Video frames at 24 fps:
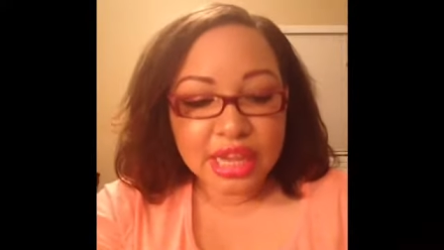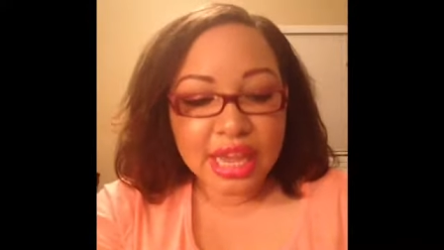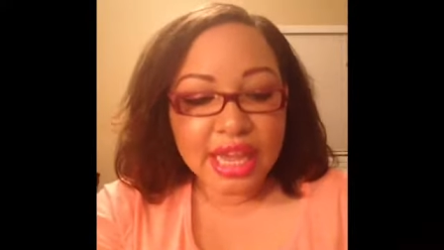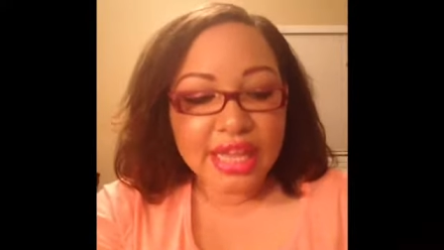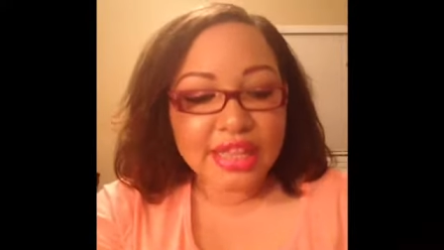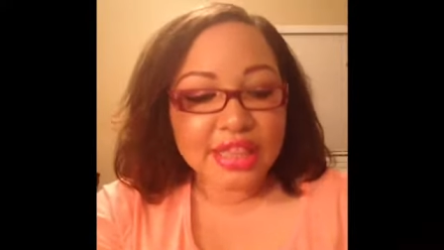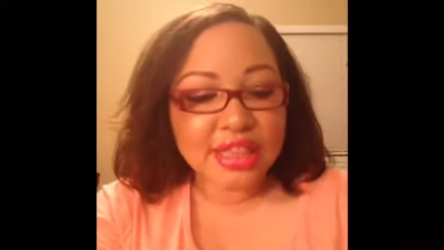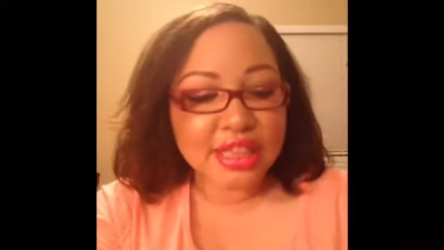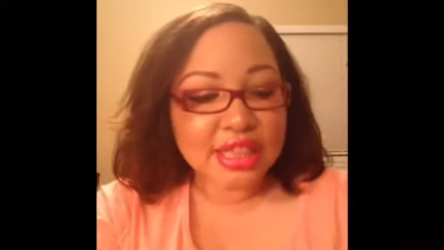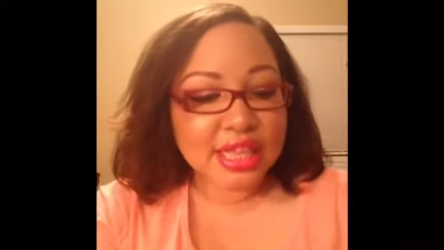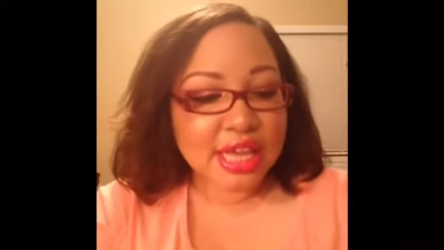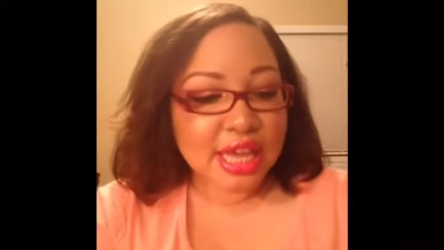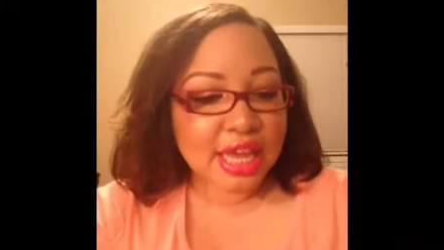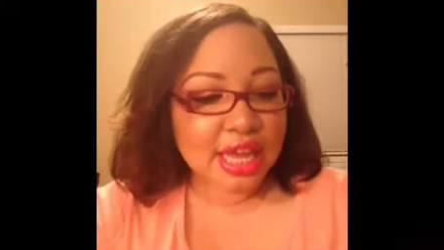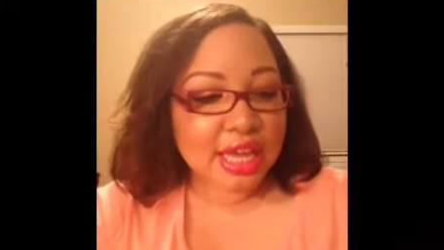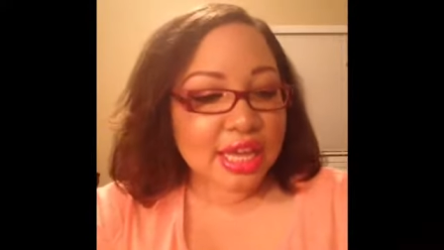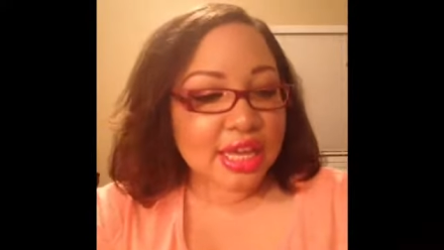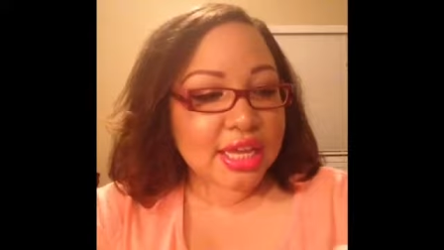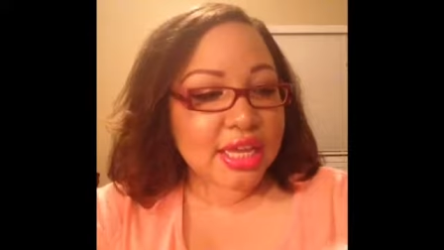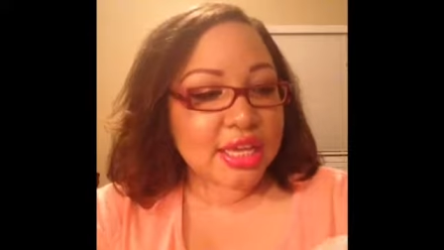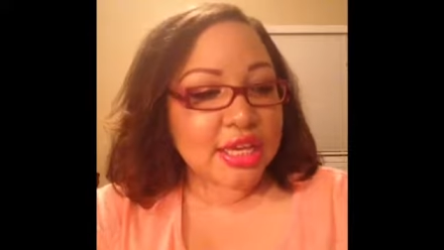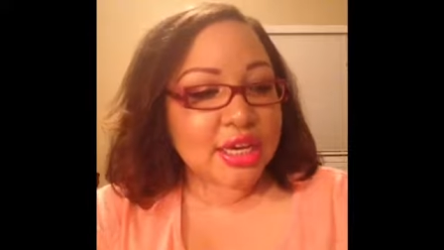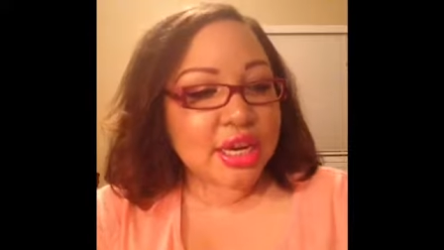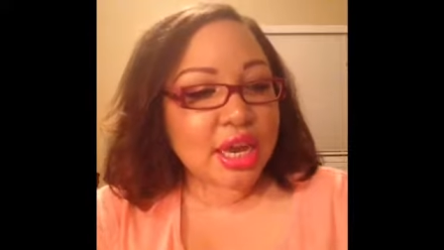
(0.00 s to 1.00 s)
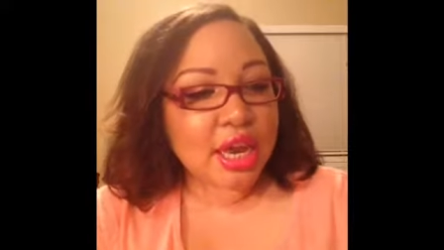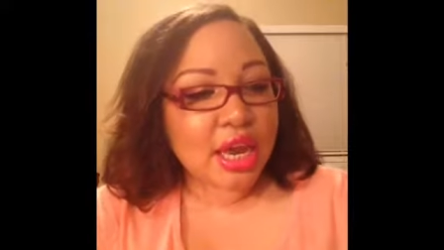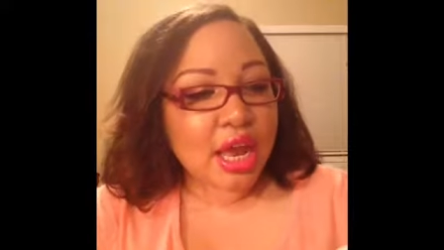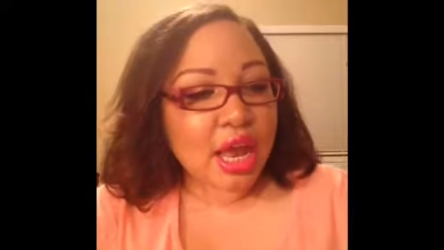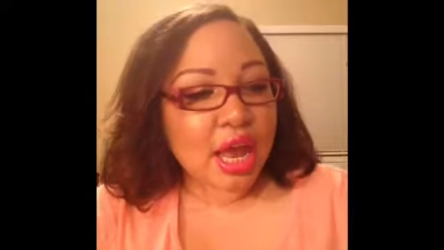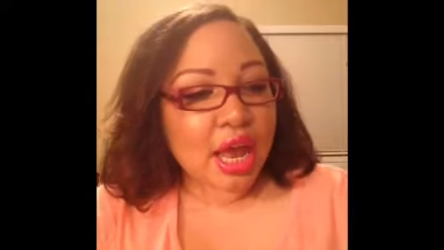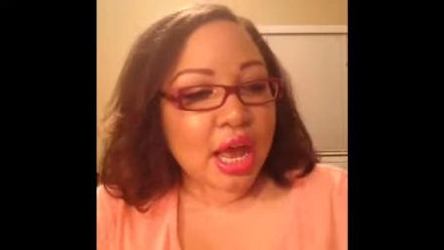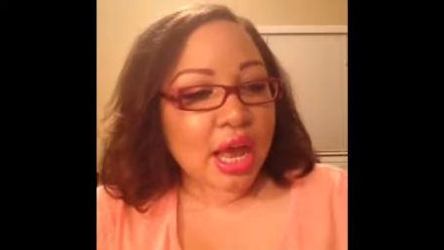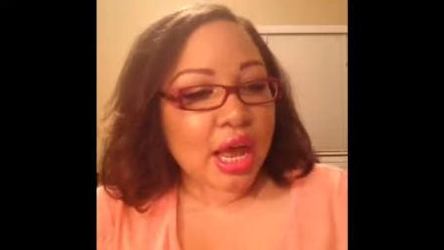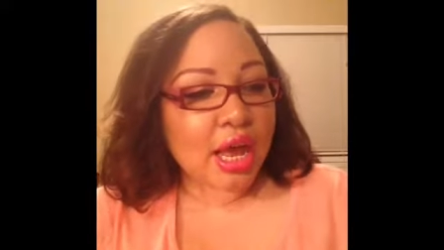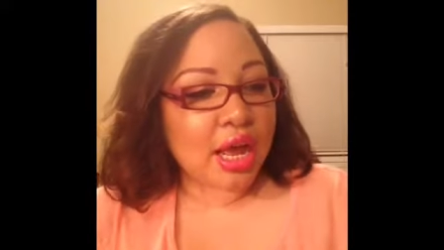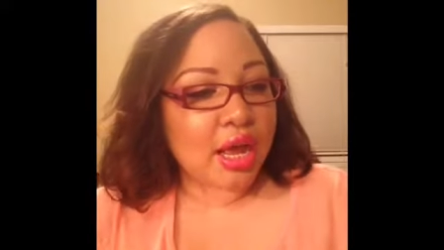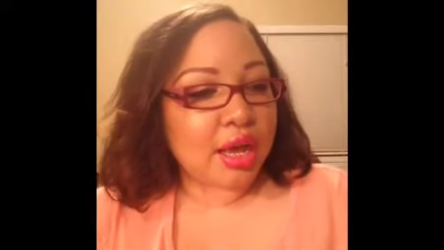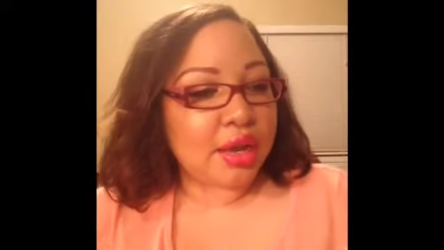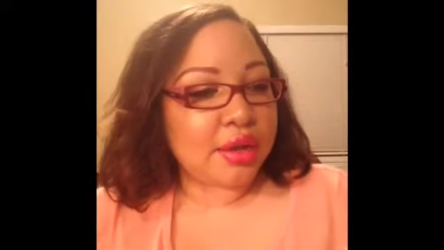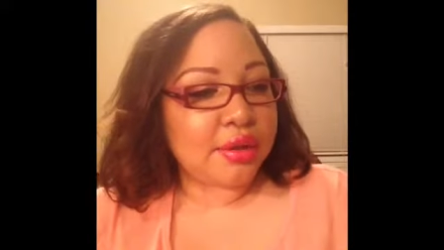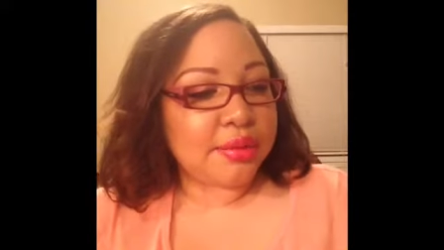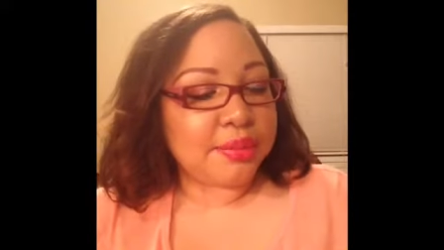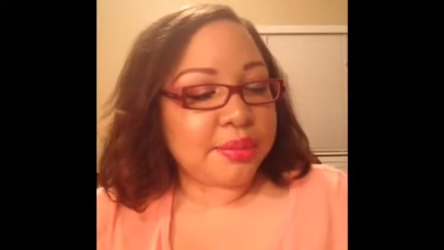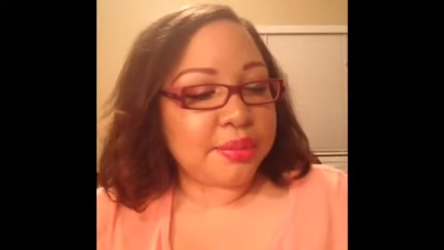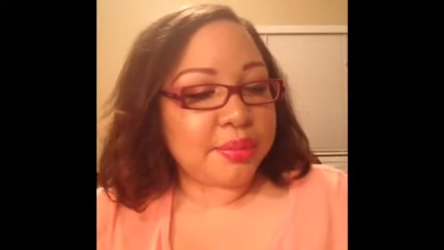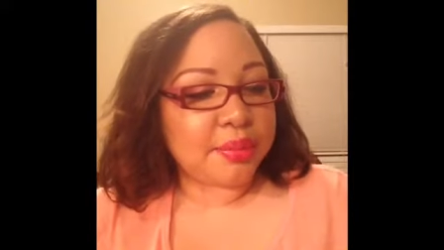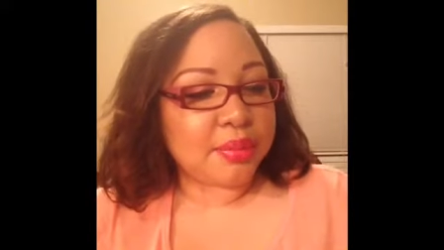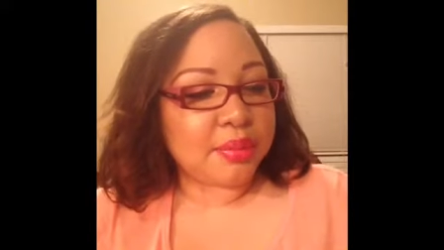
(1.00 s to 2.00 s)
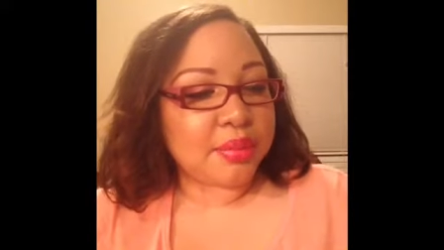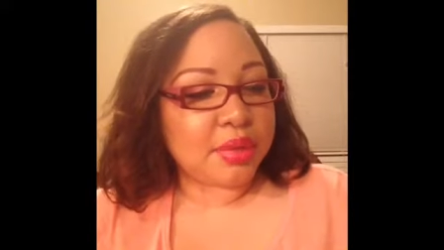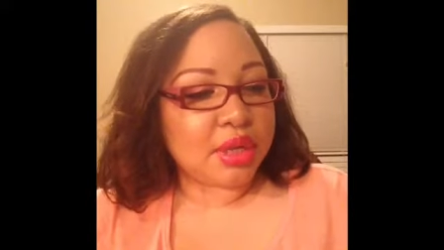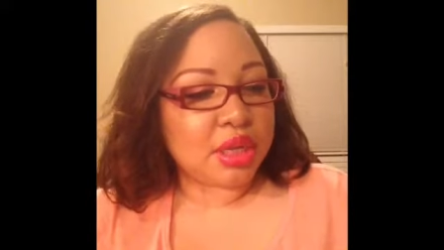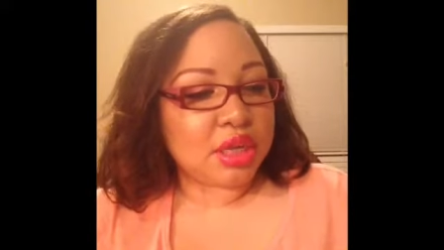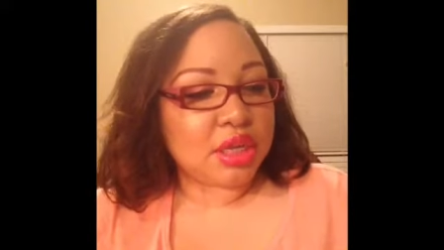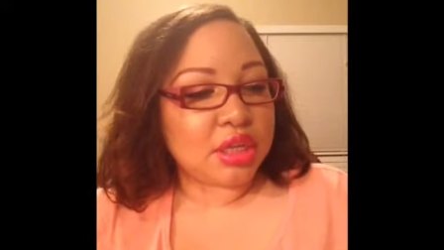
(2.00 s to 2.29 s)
And then, um,